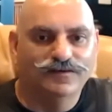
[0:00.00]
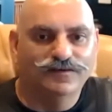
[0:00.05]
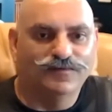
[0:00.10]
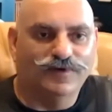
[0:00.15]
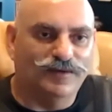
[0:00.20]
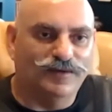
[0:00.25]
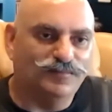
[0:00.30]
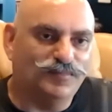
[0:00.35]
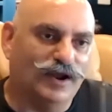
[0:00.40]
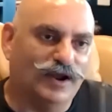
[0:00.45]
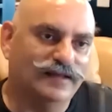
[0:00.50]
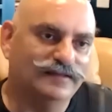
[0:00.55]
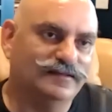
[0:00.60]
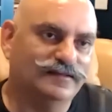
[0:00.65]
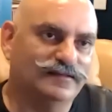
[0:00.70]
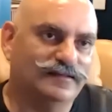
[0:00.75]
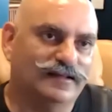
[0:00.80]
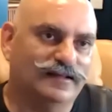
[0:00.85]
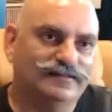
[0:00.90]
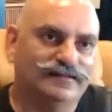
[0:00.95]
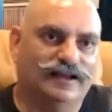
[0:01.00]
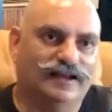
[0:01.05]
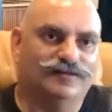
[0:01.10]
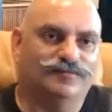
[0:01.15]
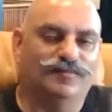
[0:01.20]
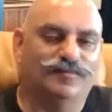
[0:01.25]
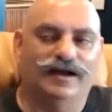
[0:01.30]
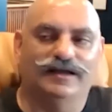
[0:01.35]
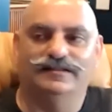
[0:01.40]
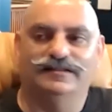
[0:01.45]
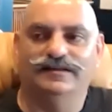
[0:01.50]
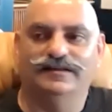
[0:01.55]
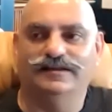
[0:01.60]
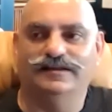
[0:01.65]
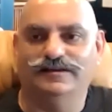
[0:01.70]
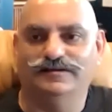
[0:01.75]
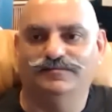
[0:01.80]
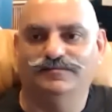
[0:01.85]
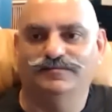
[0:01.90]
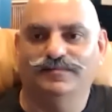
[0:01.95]
where prices are set by
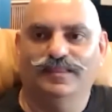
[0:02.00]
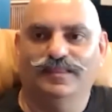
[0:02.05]
the